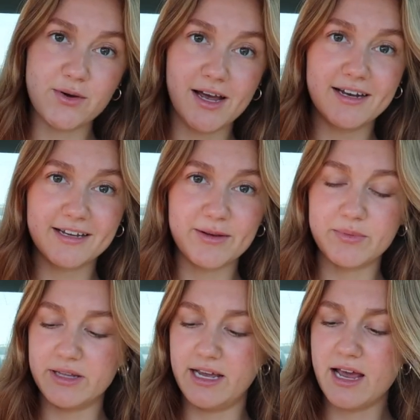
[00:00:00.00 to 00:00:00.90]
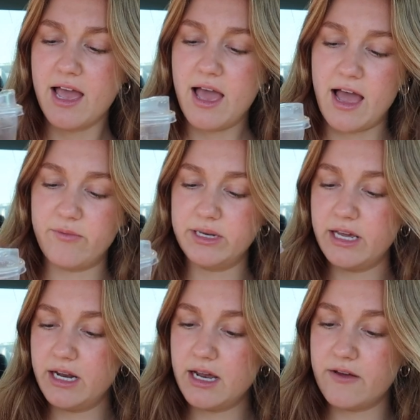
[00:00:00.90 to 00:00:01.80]
run complete. I've been
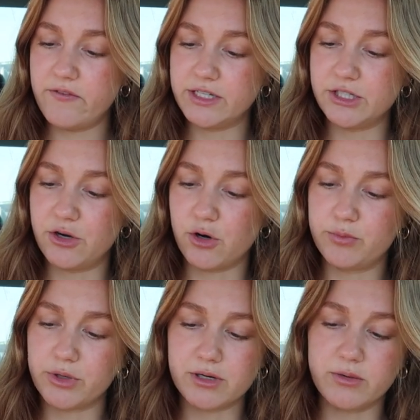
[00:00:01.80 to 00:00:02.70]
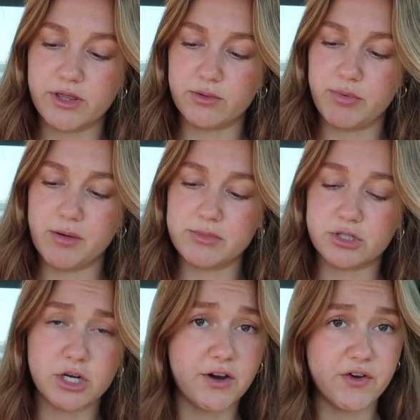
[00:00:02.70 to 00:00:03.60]
getting a venti cold brew with 3 pumps
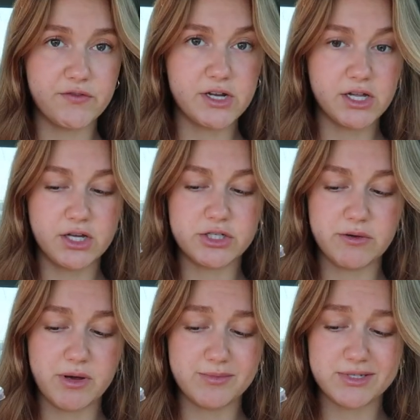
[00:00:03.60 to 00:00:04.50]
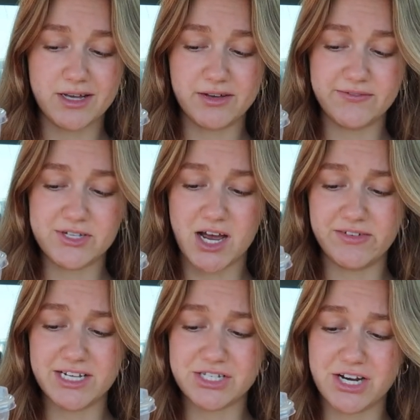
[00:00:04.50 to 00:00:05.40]
of sugar-free vanilla, 2 pumps of
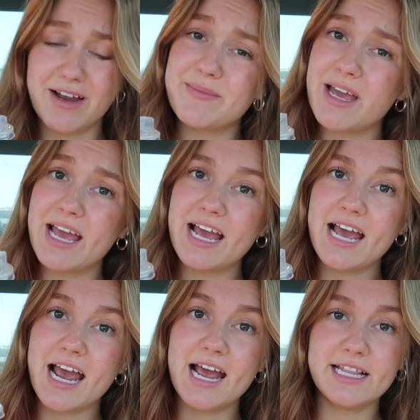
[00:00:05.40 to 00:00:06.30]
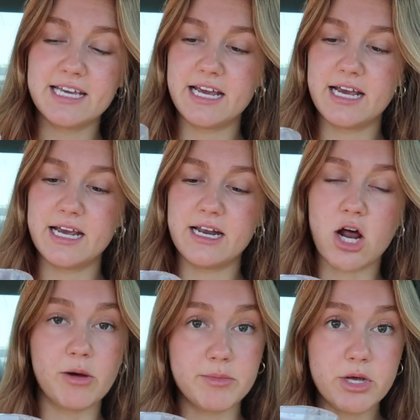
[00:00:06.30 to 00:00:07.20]
toffee nut syrup, and then
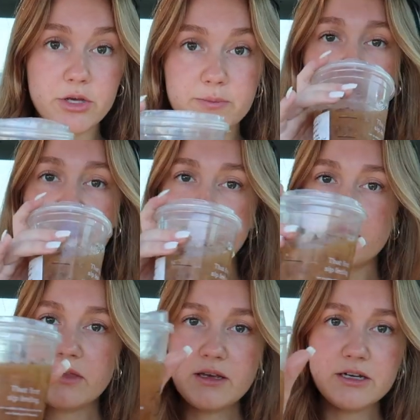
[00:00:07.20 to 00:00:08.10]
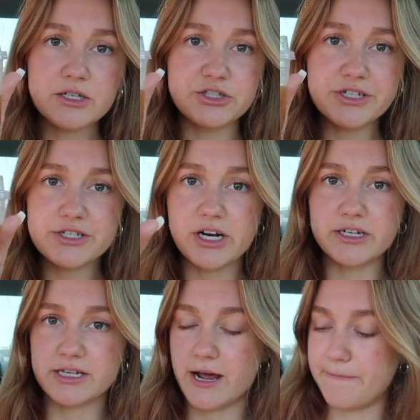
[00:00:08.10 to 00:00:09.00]
almond milk. She looks
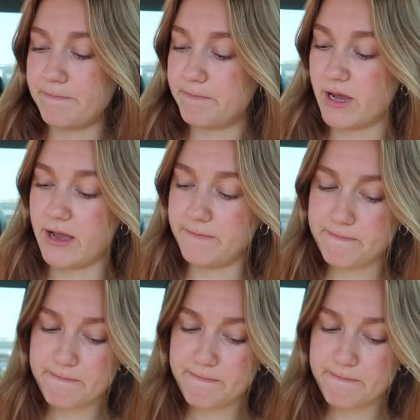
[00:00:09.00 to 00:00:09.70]
dark today, but